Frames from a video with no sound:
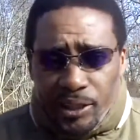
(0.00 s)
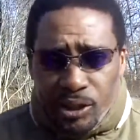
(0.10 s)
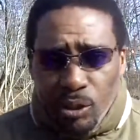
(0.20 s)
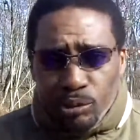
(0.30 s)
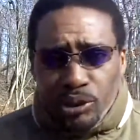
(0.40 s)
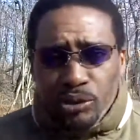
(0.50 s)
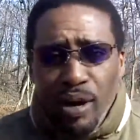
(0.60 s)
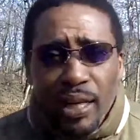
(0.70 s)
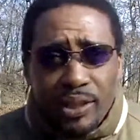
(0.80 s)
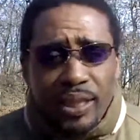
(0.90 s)
coaching
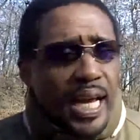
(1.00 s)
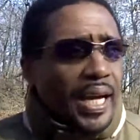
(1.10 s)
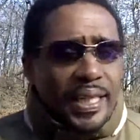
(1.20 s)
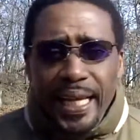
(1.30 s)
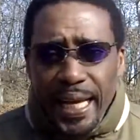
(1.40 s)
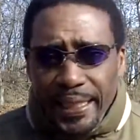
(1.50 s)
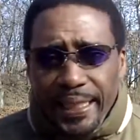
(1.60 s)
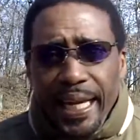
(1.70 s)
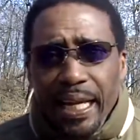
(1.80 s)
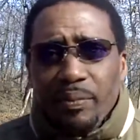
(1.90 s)
strategy and how he had the
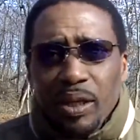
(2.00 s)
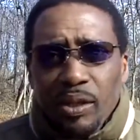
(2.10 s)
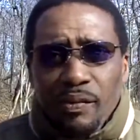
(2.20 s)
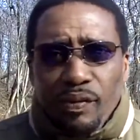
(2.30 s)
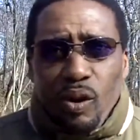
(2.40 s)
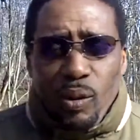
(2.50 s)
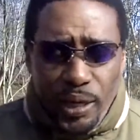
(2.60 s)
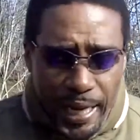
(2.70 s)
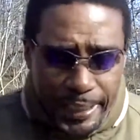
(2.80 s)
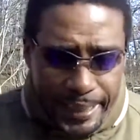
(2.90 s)
game
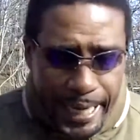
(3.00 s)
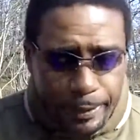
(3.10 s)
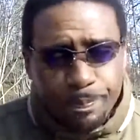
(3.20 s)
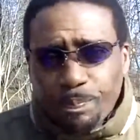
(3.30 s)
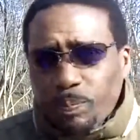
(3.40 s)
flowing like that.